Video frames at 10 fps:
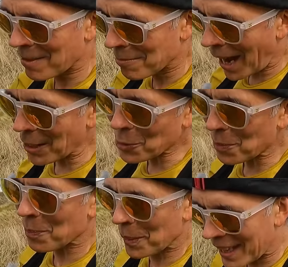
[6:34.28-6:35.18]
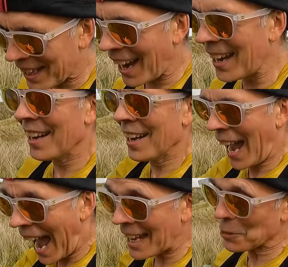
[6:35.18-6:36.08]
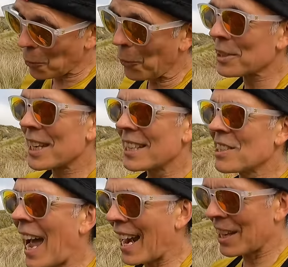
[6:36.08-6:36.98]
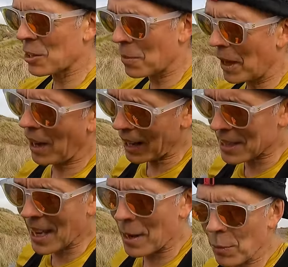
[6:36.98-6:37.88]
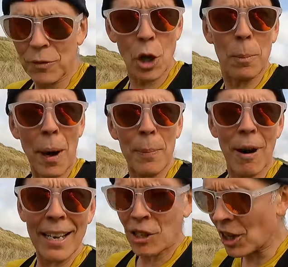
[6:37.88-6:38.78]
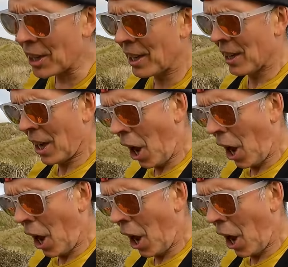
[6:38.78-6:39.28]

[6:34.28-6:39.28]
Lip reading: a much bigger and daunting challenge. But like I said, with good preparation,